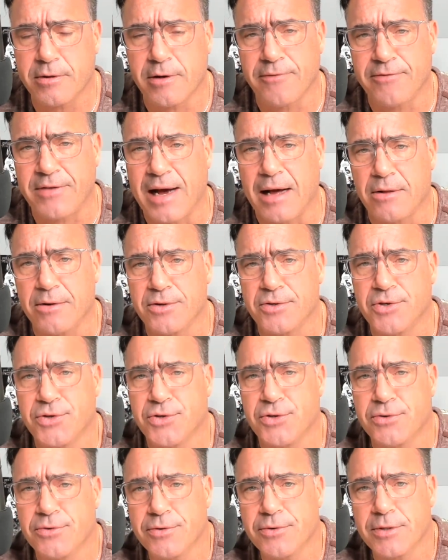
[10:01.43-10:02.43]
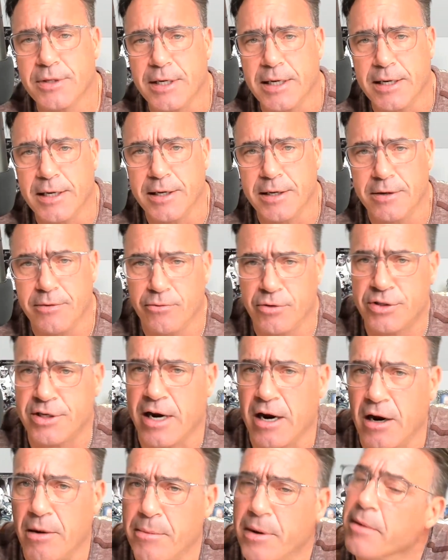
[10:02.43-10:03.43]
of dollars in
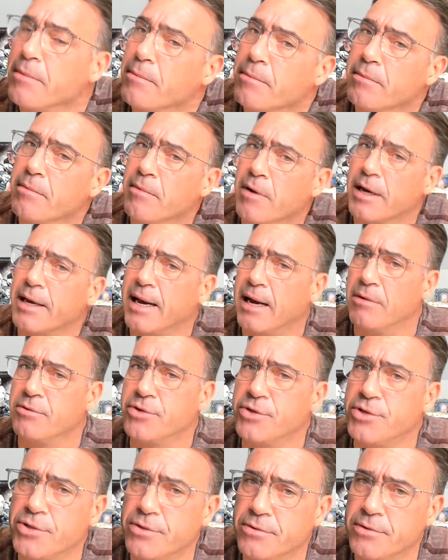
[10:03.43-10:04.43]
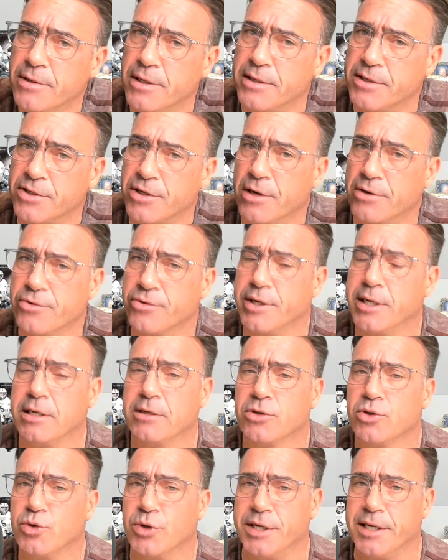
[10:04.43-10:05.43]
retirement accounts in this country,
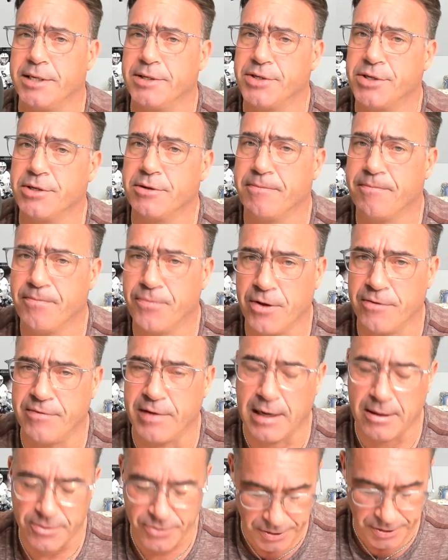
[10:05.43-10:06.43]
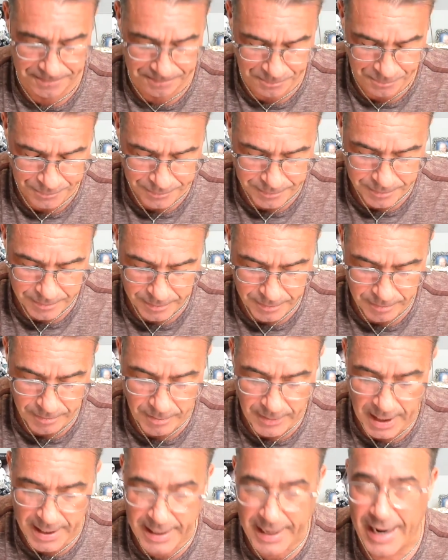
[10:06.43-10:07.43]
trillions of dollars.
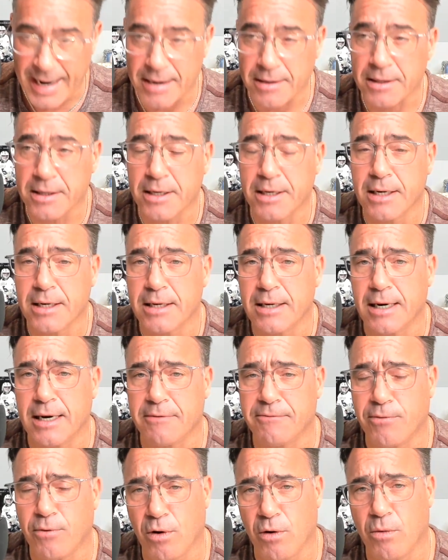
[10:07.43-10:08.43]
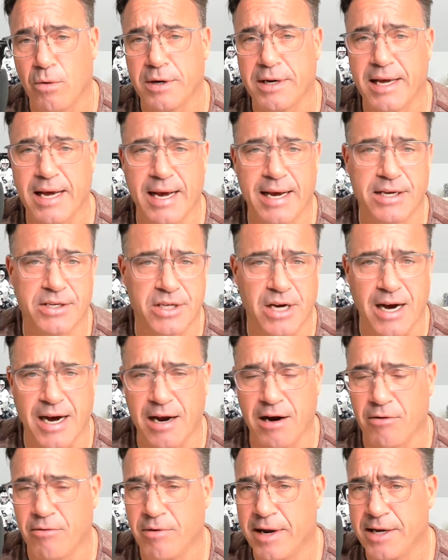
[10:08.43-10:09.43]
Again, 401ks,
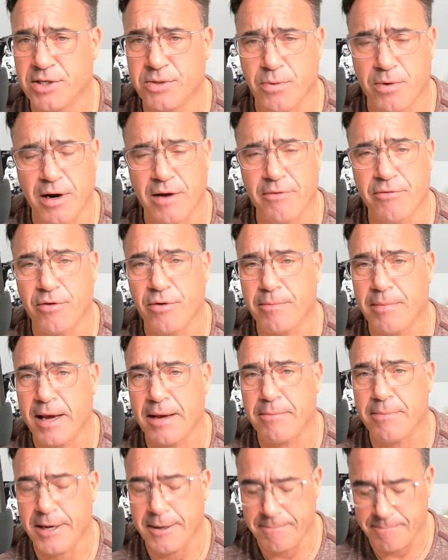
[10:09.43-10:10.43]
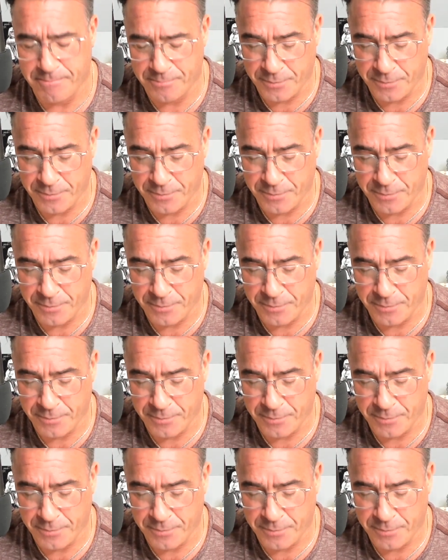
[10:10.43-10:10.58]
IRAs, whatever it may be.